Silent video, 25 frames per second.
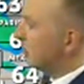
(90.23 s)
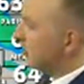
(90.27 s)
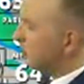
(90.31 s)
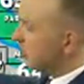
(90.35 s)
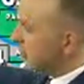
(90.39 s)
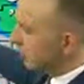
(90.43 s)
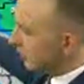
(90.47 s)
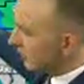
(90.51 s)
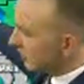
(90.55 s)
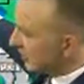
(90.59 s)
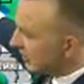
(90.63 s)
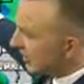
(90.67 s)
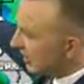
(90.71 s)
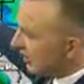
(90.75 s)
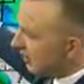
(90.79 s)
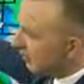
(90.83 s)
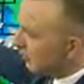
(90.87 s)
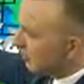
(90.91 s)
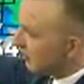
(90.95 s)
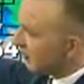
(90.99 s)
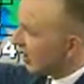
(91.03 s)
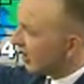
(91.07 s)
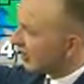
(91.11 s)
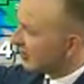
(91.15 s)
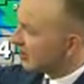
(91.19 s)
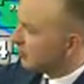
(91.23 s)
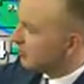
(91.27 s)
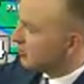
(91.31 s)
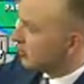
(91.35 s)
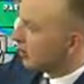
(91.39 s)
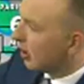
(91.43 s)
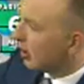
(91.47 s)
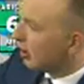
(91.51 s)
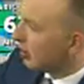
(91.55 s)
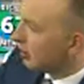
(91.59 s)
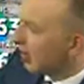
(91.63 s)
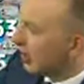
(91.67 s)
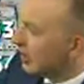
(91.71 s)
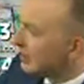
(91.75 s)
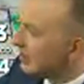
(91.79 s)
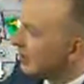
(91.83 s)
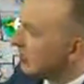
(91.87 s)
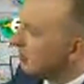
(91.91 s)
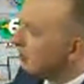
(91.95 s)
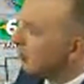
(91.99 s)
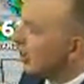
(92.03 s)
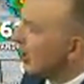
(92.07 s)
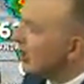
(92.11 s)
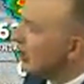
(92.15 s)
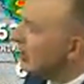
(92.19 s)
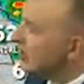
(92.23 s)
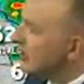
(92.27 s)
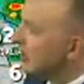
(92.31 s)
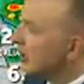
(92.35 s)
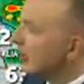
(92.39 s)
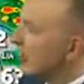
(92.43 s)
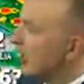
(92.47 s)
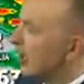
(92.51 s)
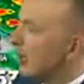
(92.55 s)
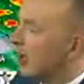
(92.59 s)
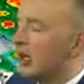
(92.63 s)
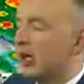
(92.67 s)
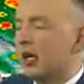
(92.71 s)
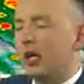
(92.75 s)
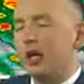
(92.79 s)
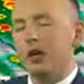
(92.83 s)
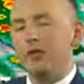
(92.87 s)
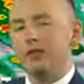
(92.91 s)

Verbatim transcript: You'll see that we've got some dark reds and pinks in there.